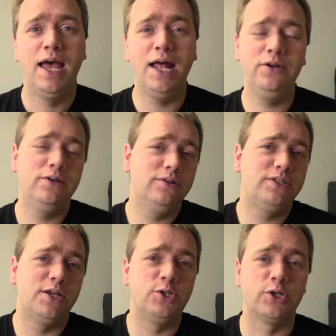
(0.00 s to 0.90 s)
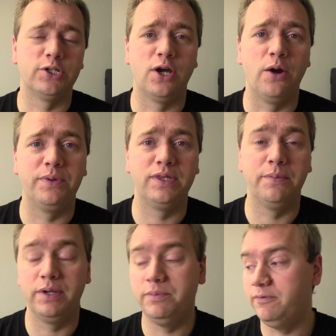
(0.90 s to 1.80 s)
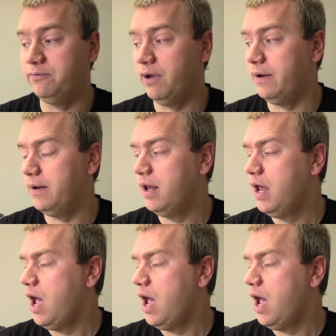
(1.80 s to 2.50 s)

and essentially you're going to target them, but it'd be fun.